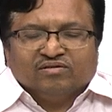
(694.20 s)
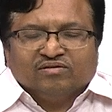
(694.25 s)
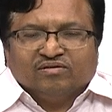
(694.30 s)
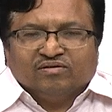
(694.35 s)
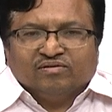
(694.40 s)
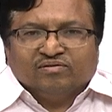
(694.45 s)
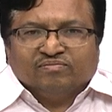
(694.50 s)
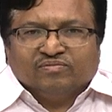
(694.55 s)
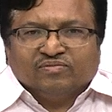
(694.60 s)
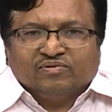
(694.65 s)

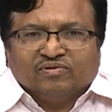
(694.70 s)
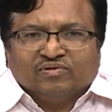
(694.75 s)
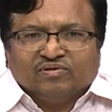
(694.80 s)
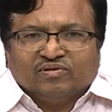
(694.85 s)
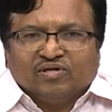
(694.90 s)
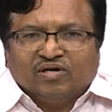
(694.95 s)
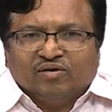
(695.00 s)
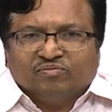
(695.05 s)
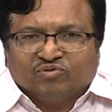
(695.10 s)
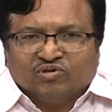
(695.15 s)

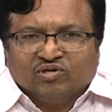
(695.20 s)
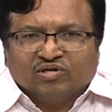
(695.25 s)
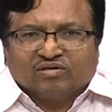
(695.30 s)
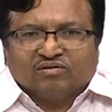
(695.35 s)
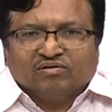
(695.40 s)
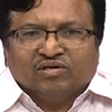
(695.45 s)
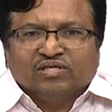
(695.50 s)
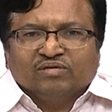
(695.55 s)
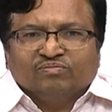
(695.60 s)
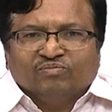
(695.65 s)

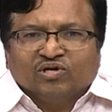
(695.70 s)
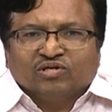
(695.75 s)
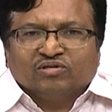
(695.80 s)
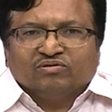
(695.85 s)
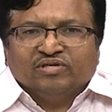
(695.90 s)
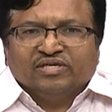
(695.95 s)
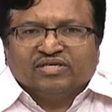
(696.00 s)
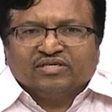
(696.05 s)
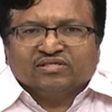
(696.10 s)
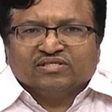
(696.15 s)
optoelectronic
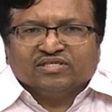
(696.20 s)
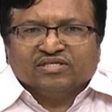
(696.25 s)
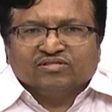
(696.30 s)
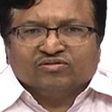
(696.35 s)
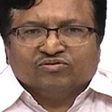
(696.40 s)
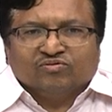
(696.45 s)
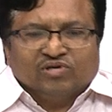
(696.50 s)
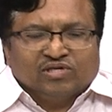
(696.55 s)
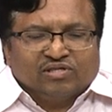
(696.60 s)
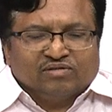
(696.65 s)
modulators and
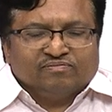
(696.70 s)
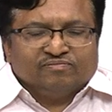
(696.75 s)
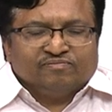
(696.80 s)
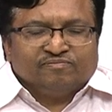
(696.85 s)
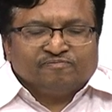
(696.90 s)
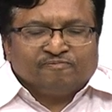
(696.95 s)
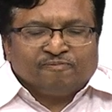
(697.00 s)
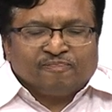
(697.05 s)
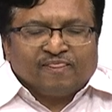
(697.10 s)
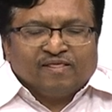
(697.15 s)
so on.
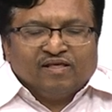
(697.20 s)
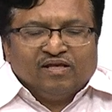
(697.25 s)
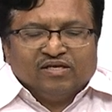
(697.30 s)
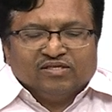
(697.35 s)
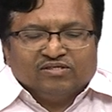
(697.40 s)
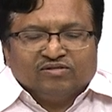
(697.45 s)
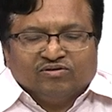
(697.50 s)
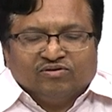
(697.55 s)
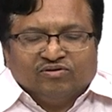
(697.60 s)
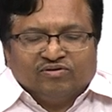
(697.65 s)

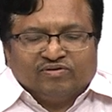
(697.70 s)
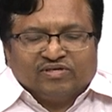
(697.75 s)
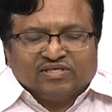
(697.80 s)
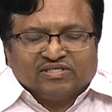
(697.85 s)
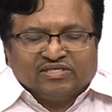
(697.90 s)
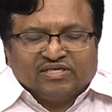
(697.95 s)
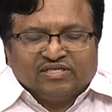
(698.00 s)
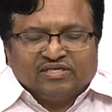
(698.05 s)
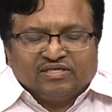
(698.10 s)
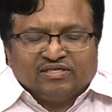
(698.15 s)
So, you
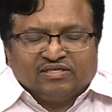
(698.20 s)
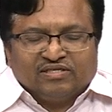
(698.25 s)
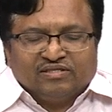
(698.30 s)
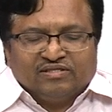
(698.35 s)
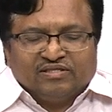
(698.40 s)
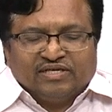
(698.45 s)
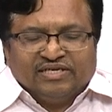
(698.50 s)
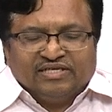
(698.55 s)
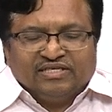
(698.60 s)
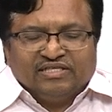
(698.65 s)
can say that
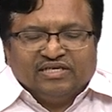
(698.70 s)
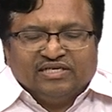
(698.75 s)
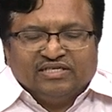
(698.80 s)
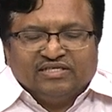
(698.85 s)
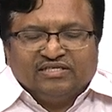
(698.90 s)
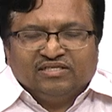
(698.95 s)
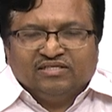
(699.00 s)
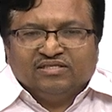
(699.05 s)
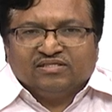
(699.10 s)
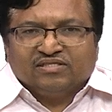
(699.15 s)
in
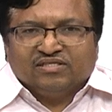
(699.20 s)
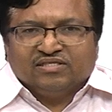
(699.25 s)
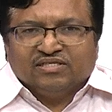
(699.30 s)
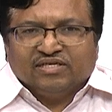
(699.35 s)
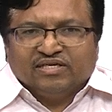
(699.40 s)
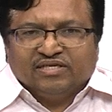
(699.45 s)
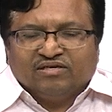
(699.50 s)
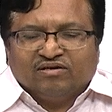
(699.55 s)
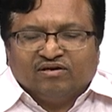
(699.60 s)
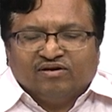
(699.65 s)
1980s is
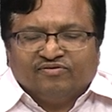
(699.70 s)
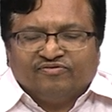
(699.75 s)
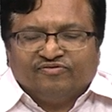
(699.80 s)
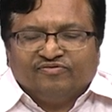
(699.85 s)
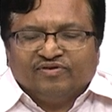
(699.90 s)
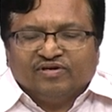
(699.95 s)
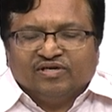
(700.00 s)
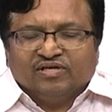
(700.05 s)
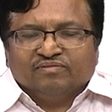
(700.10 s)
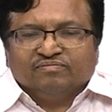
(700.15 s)
the era
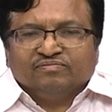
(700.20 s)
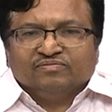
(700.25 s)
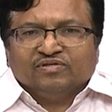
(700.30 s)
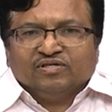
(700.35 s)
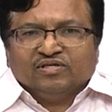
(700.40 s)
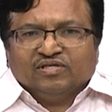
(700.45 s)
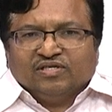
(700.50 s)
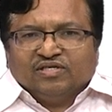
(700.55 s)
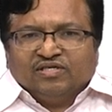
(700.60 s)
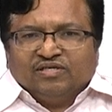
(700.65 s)
of
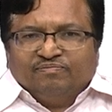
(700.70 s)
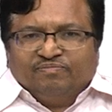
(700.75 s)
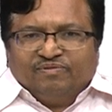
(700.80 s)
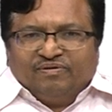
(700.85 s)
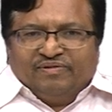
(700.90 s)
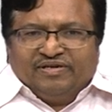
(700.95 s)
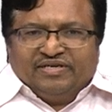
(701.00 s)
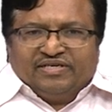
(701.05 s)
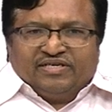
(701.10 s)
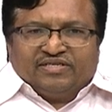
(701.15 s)

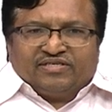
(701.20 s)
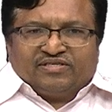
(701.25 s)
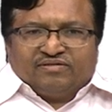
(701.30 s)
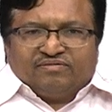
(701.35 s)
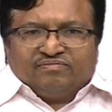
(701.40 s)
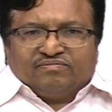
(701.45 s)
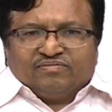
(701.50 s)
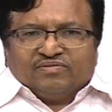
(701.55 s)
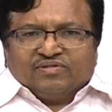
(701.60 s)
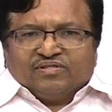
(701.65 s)

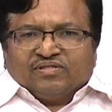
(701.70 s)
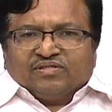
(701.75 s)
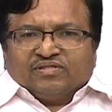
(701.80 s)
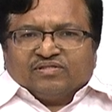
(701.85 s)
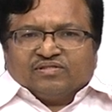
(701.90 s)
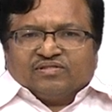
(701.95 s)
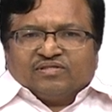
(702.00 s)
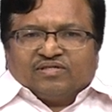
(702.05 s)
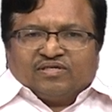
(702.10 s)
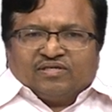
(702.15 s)
implementation
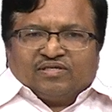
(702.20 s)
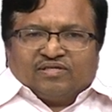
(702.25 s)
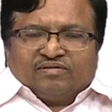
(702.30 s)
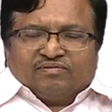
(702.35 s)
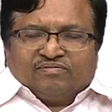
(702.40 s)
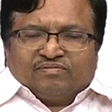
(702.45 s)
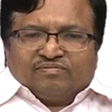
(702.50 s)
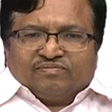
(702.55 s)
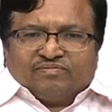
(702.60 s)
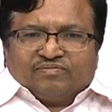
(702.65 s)

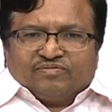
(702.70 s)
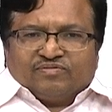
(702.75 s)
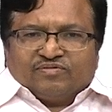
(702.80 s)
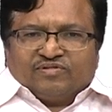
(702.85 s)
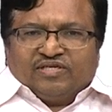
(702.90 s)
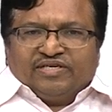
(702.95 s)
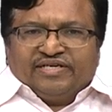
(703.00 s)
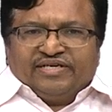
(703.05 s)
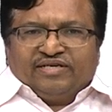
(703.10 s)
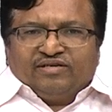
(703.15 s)

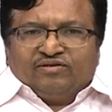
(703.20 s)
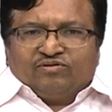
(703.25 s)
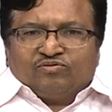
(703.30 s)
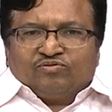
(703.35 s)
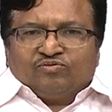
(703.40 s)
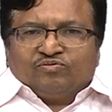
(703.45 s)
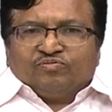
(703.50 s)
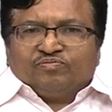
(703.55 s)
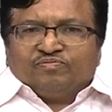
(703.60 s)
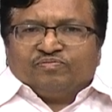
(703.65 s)
leading
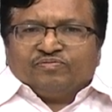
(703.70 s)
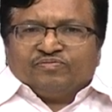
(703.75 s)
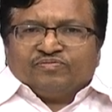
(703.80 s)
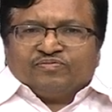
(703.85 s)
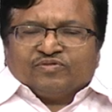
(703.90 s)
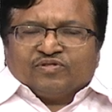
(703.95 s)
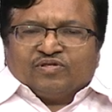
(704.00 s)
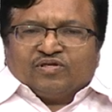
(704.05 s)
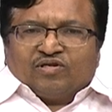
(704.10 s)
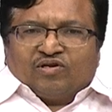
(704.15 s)
to
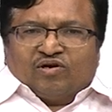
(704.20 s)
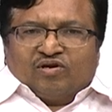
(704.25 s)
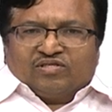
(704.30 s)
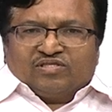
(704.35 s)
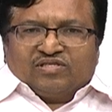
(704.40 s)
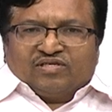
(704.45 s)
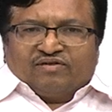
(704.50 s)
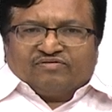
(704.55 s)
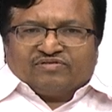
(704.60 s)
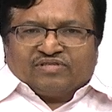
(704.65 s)

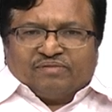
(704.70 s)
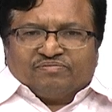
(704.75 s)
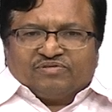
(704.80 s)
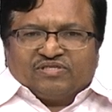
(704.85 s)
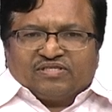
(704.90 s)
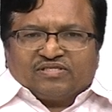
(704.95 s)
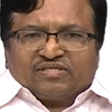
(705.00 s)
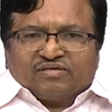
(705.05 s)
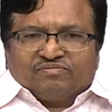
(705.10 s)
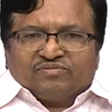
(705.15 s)
launching of
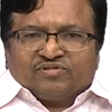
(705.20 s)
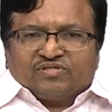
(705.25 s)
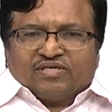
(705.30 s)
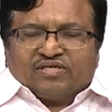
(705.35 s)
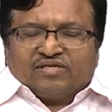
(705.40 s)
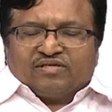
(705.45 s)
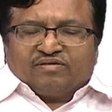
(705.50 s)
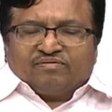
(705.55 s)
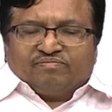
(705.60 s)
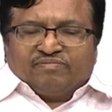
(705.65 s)
subsystems
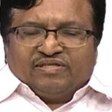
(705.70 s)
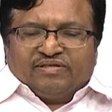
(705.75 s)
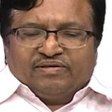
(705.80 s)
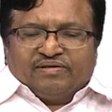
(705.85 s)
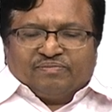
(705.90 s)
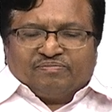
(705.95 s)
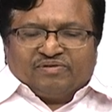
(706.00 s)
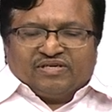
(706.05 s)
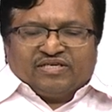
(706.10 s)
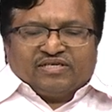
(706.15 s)
and
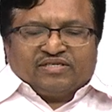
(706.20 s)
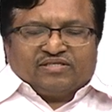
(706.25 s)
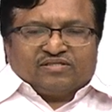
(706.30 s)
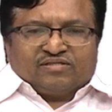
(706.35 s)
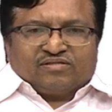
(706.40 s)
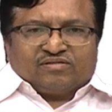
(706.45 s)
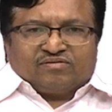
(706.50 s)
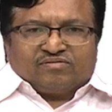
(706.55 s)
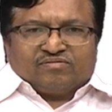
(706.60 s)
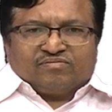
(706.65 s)
many
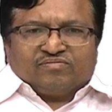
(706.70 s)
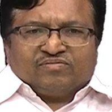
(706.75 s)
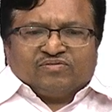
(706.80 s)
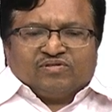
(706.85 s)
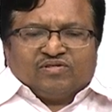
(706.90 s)
applications.